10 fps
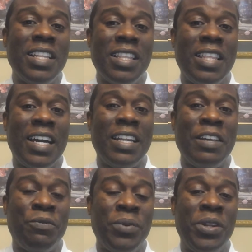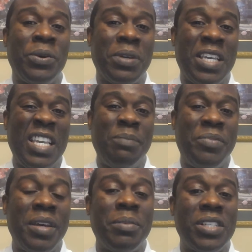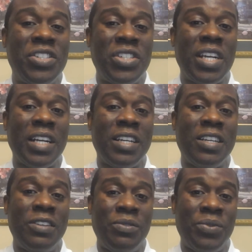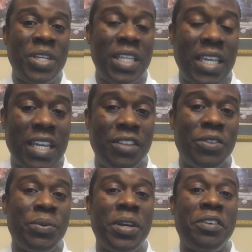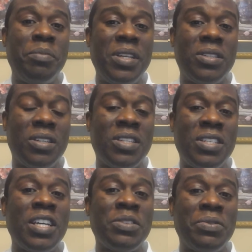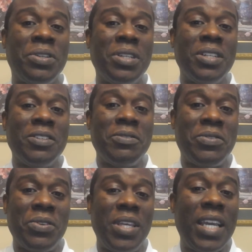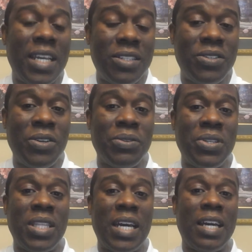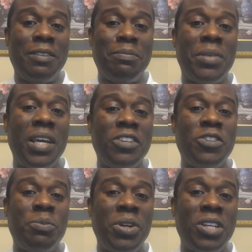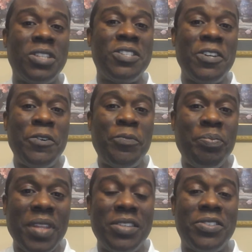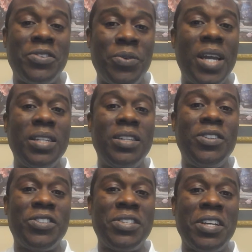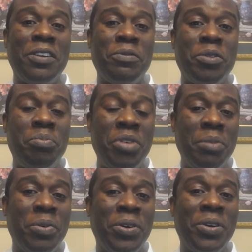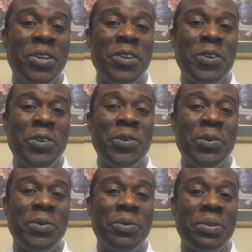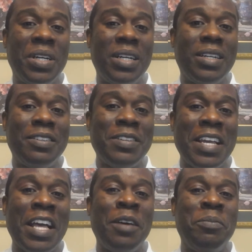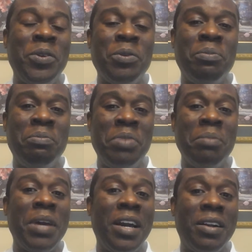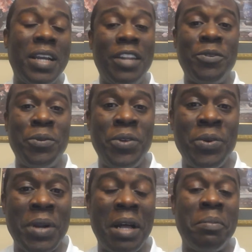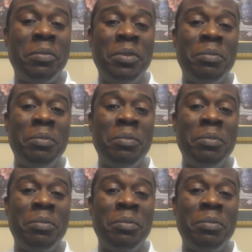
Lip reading: that if we don't keep them in check can really get in the way of being successful. So the antidote to that, in my experience, is surrounding yourself with people who help you be better and who you help be